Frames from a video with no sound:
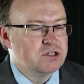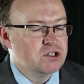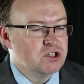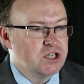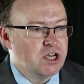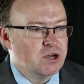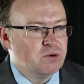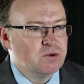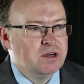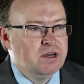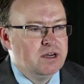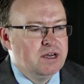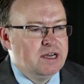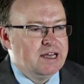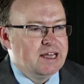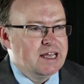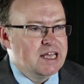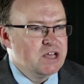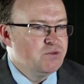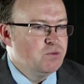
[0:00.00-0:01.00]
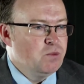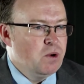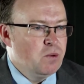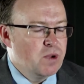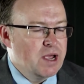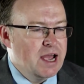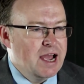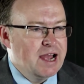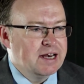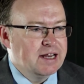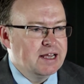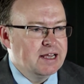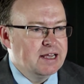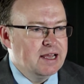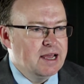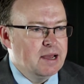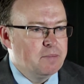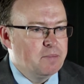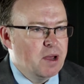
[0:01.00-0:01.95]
And so even when we had a